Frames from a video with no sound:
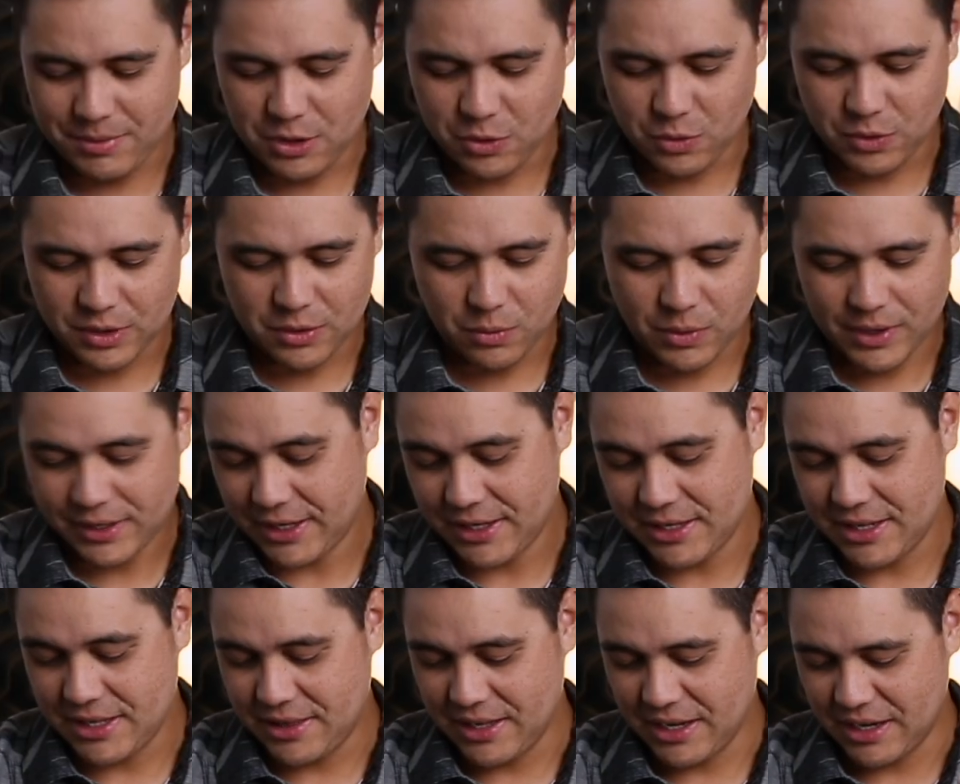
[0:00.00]
you wouldn't want
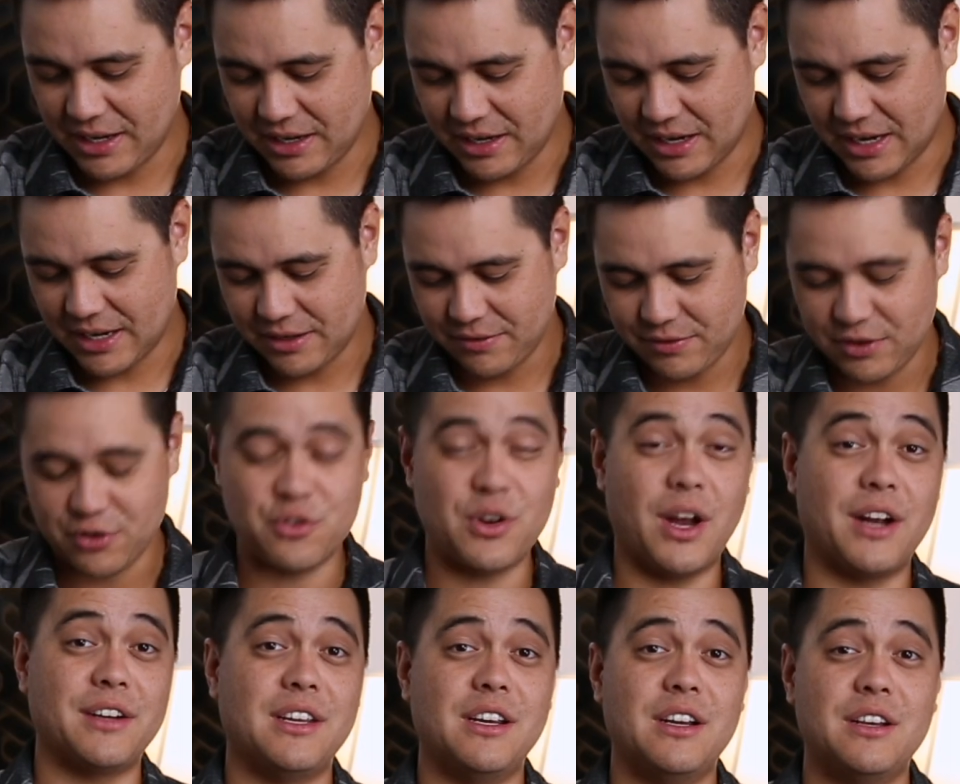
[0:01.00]
anything kind of
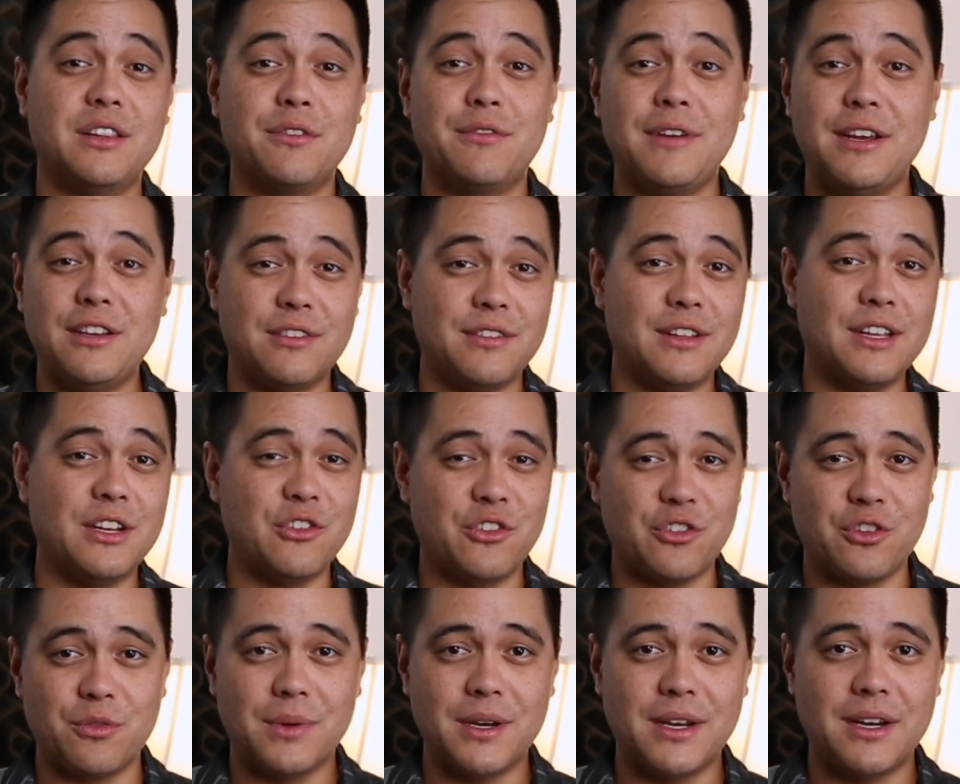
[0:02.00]
distracting on the face of the
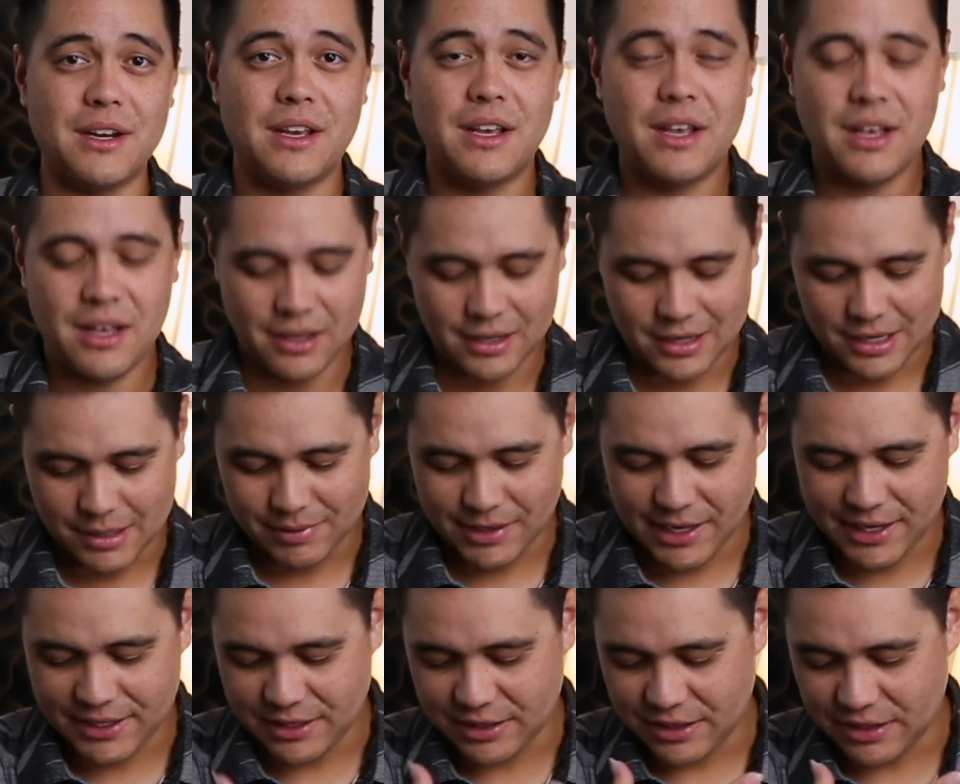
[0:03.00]
instrument,
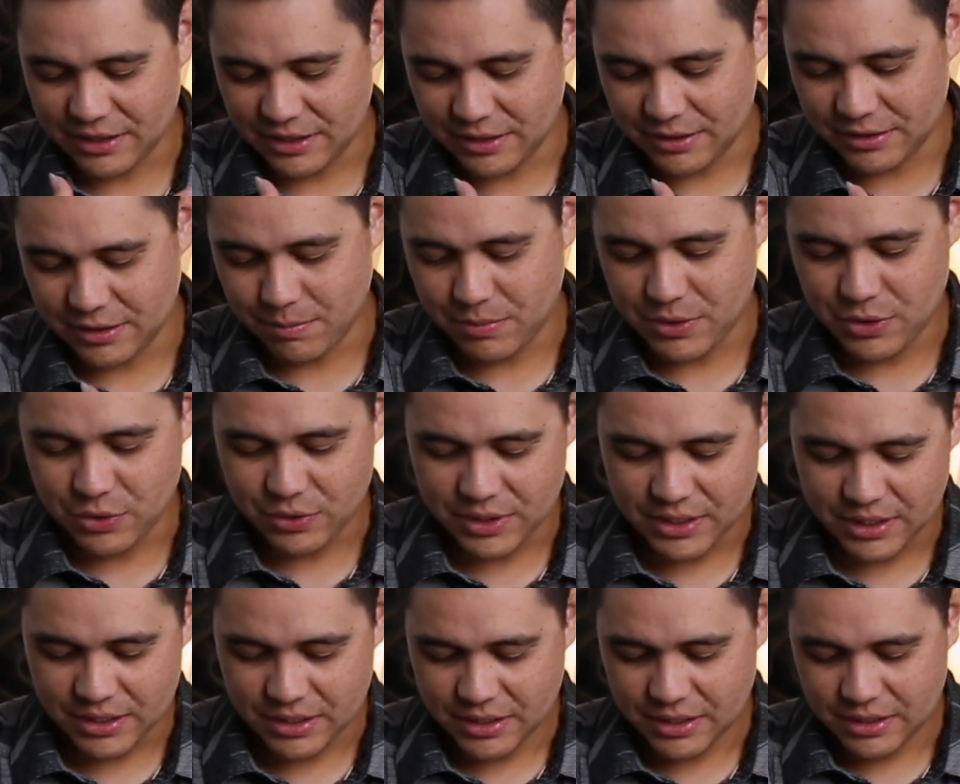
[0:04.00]
letting the
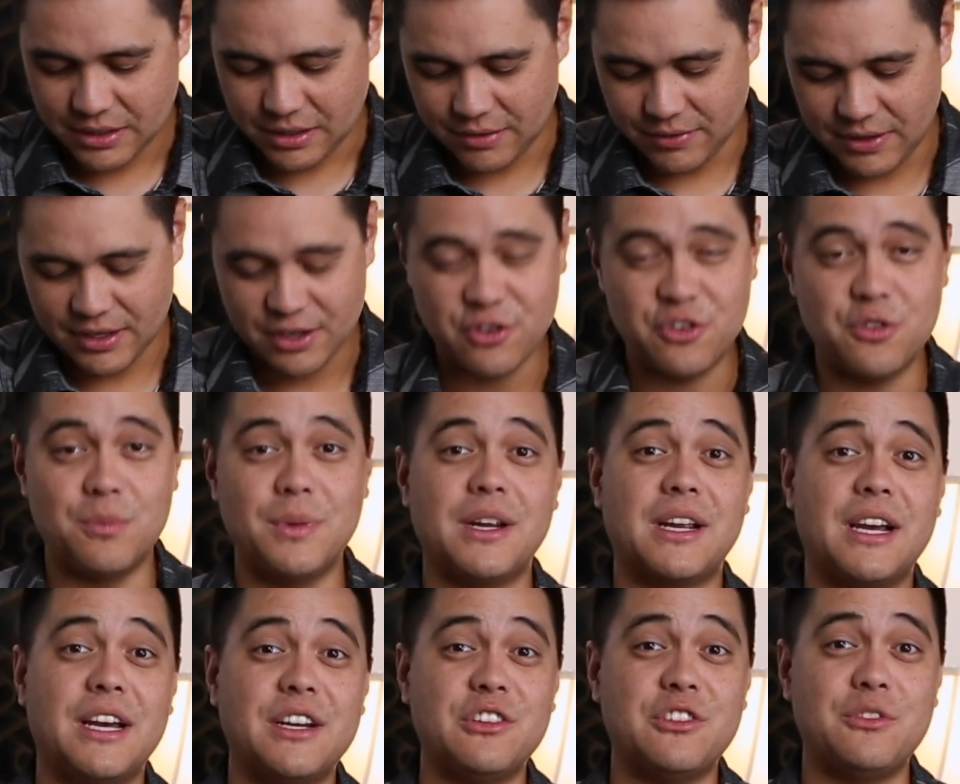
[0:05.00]
beauty of the instrument
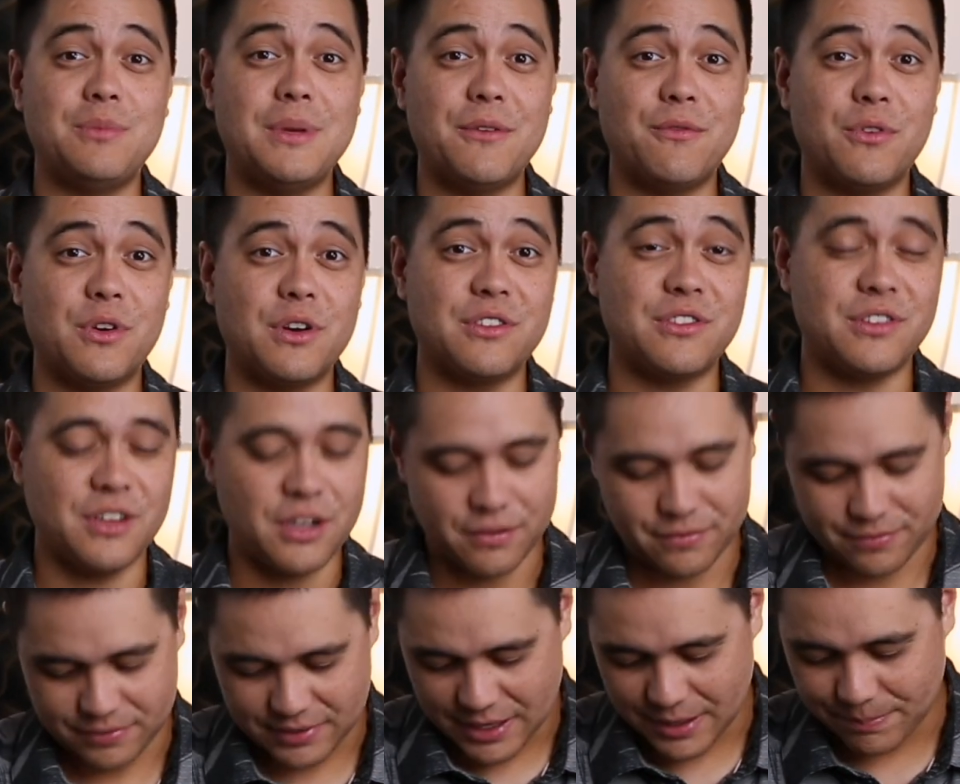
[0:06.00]
kind of speak for
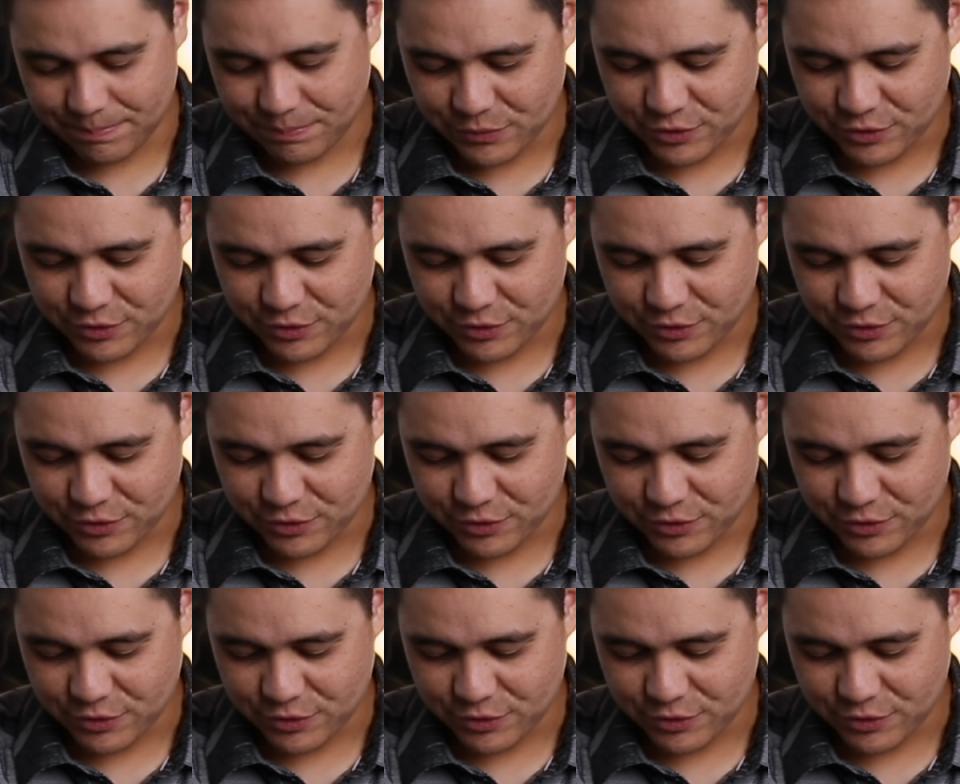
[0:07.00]
itself. Yeah.